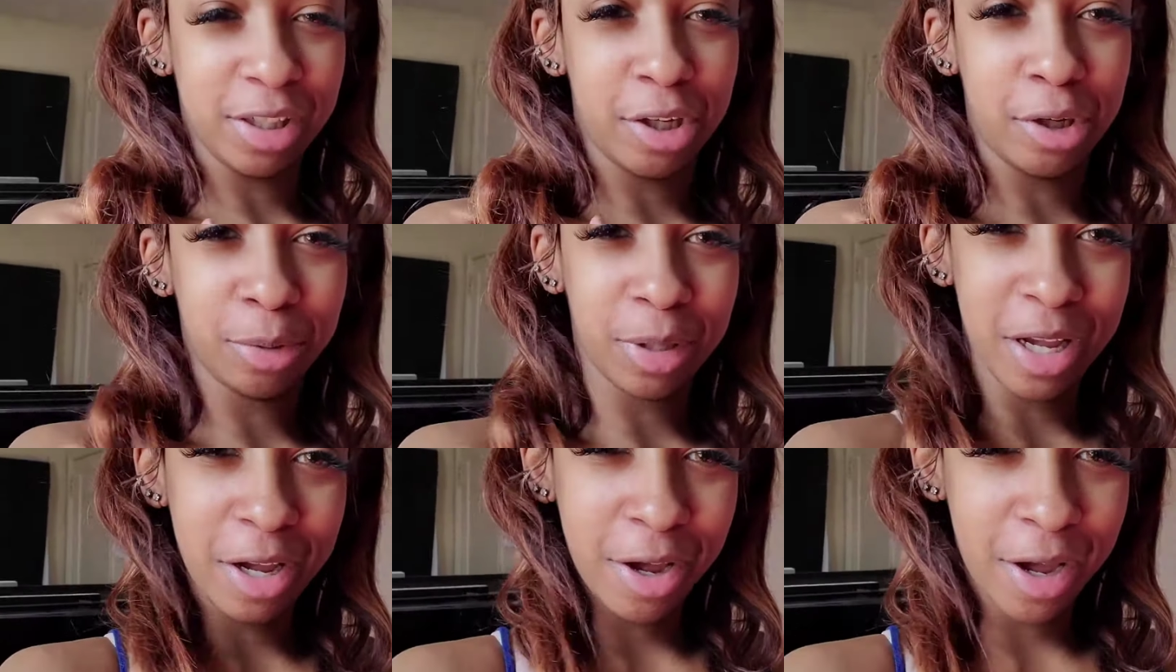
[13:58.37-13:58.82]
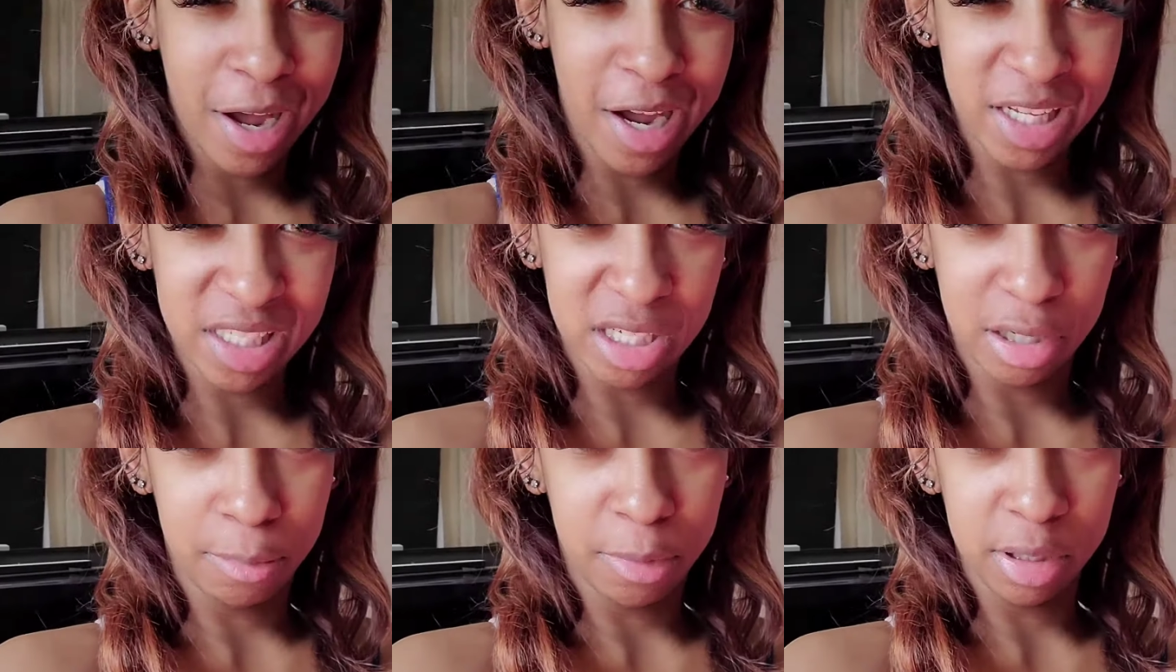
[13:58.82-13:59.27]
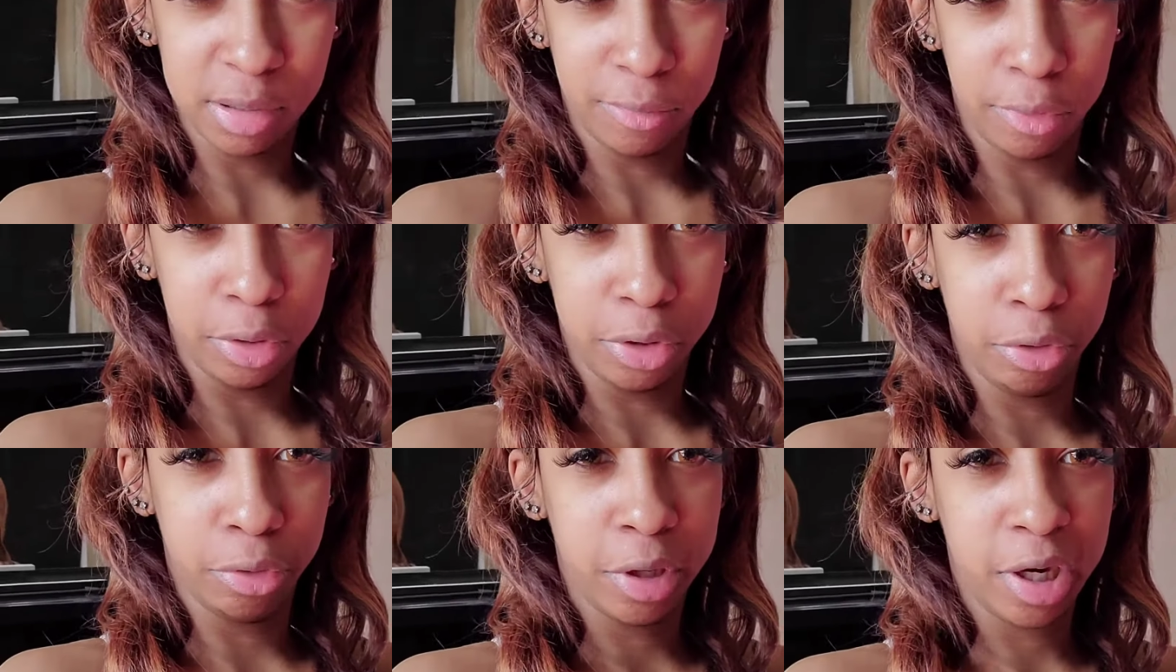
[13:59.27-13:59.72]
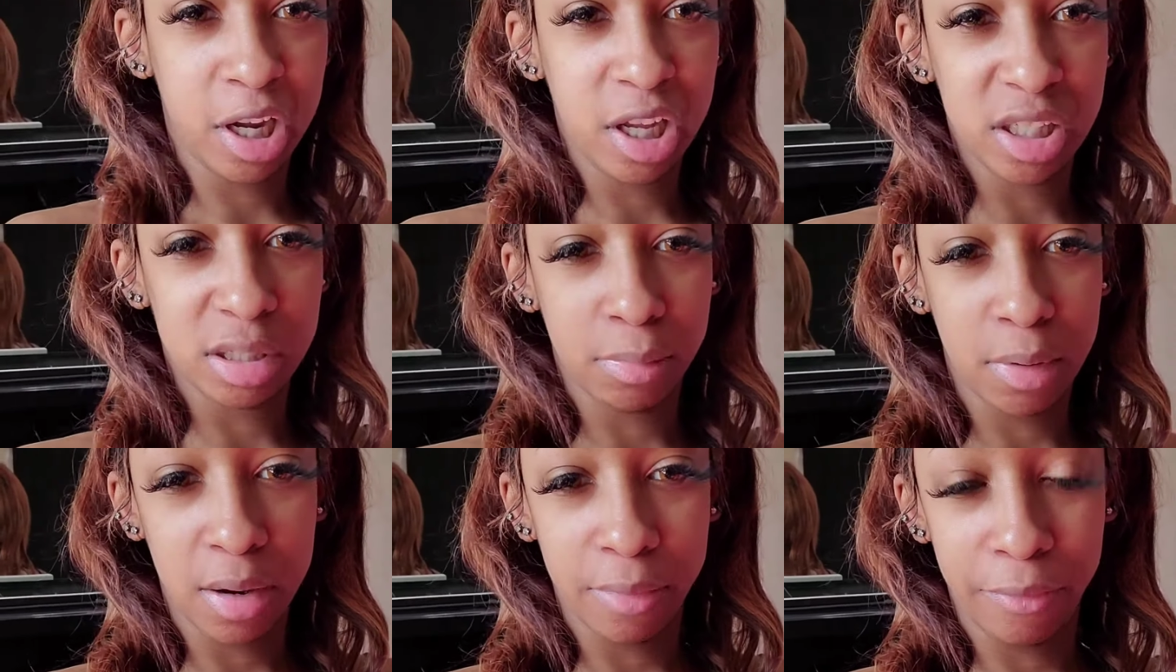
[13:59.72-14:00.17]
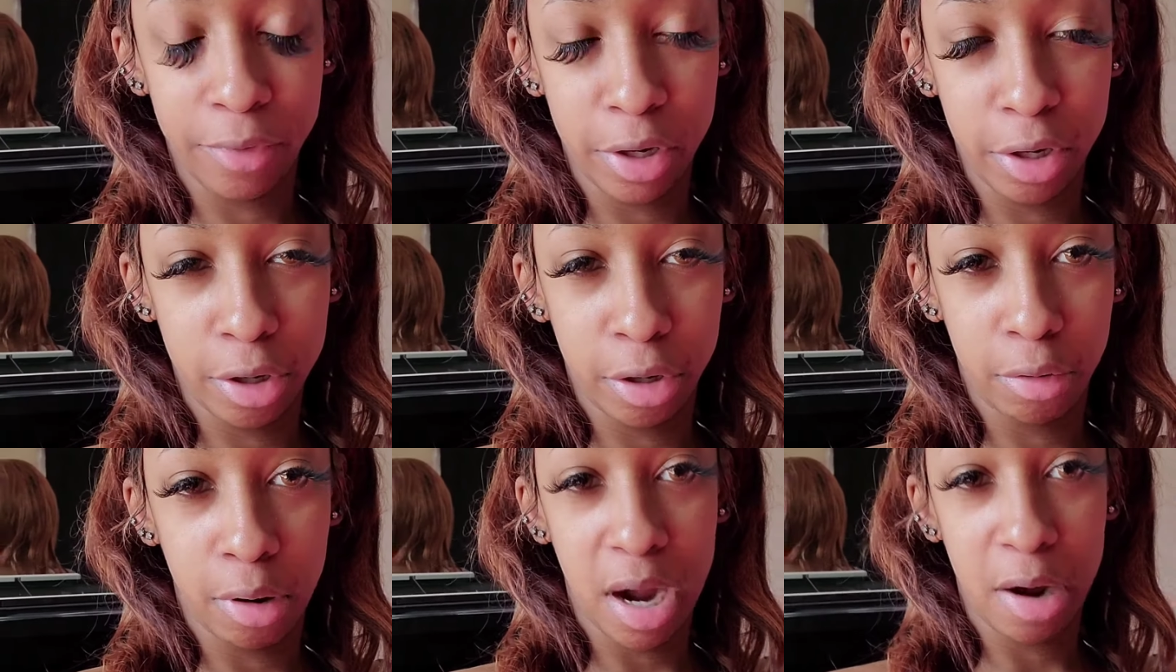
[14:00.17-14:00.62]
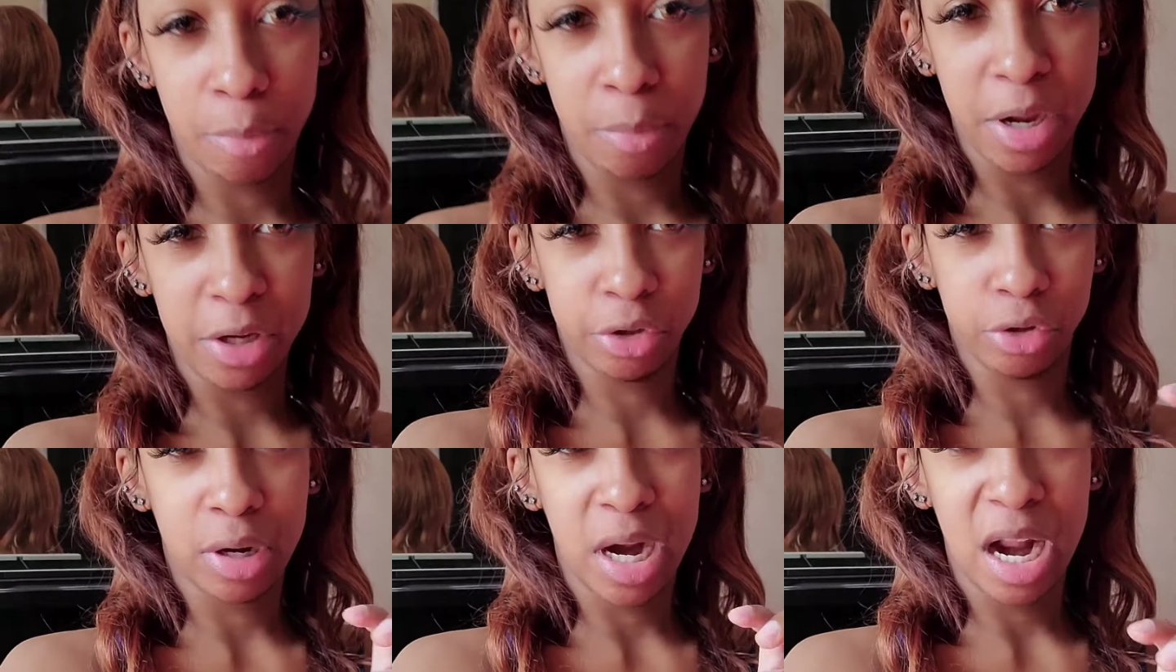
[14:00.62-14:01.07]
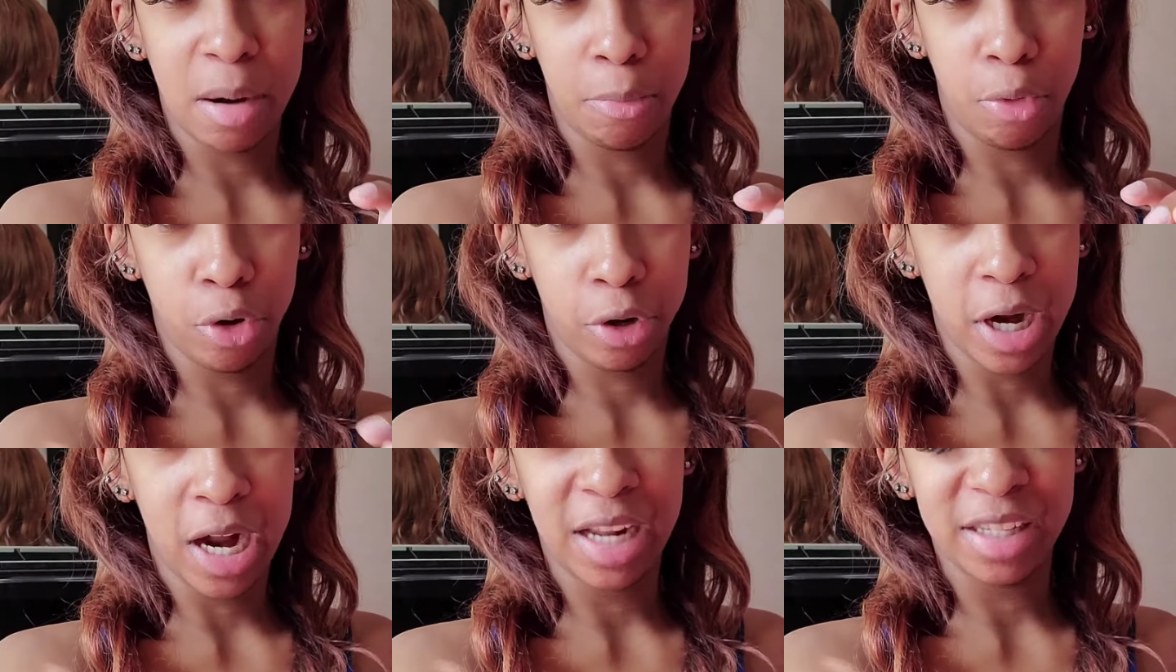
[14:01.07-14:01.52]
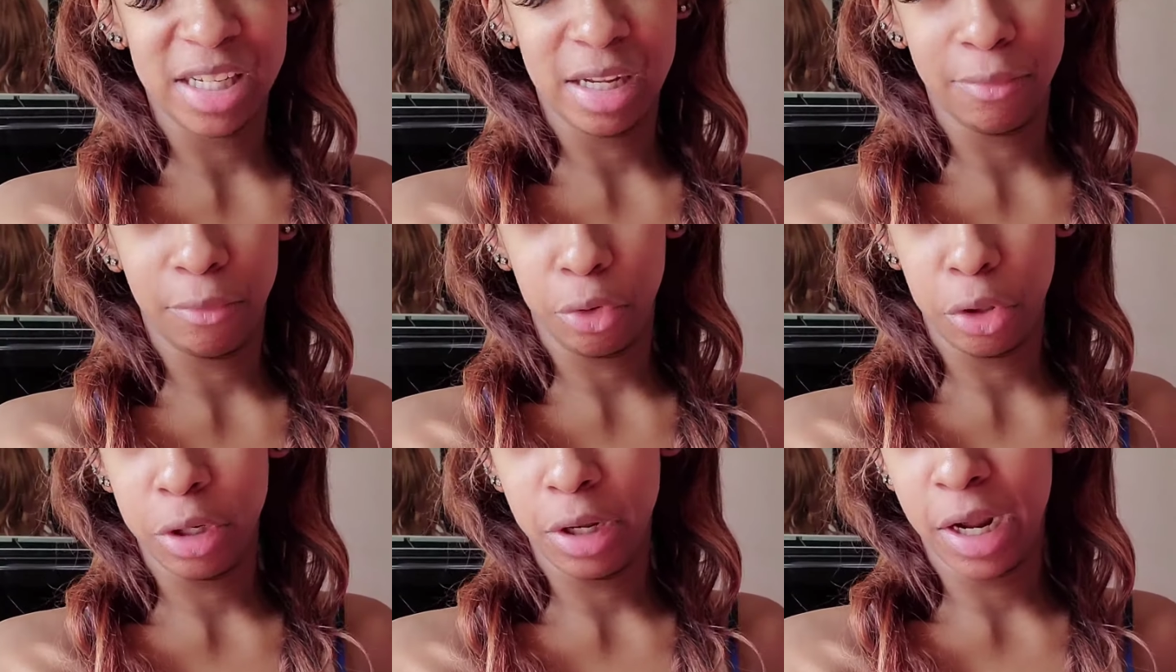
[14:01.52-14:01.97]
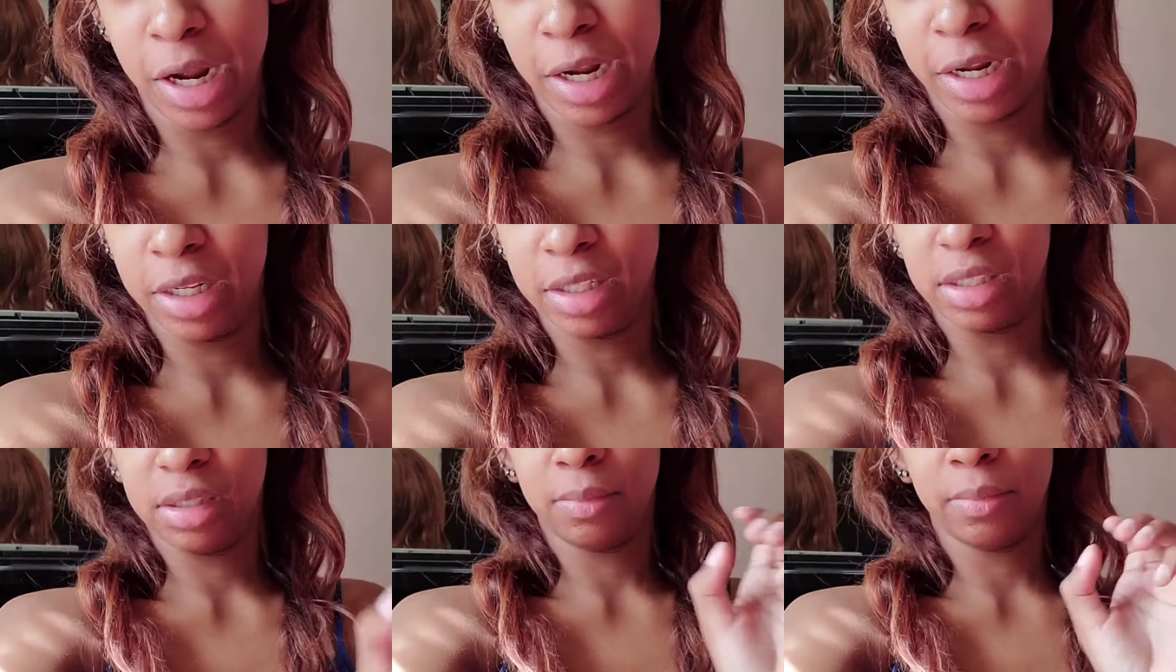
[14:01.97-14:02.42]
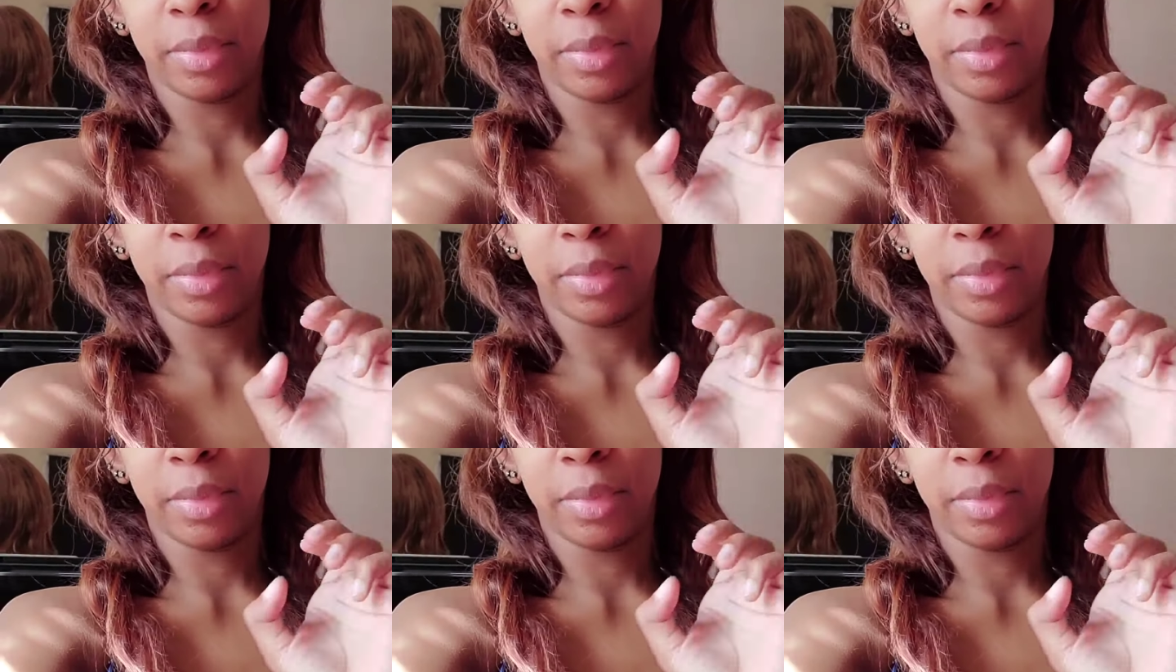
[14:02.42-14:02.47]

so thank you guys so much for tuning into my video. I'll make sure to have more content for you guys.